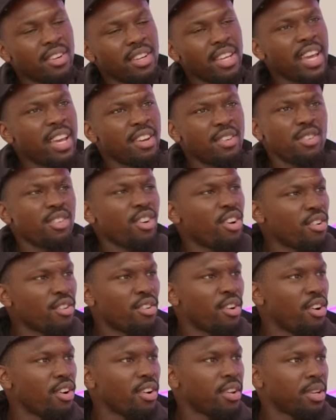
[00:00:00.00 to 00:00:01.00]
I
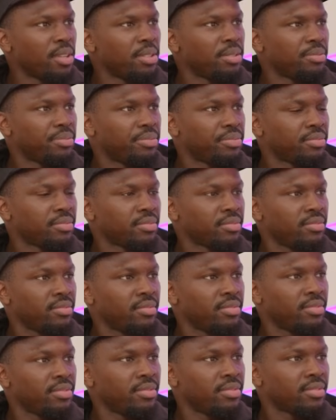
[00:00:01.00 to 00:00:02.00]
don't know.
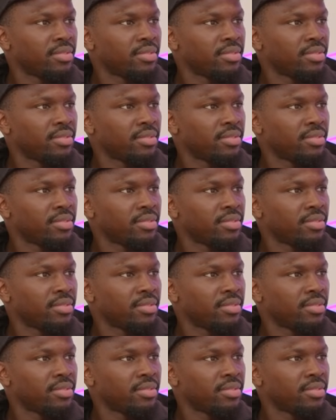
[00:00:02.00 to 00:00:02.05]
I'm a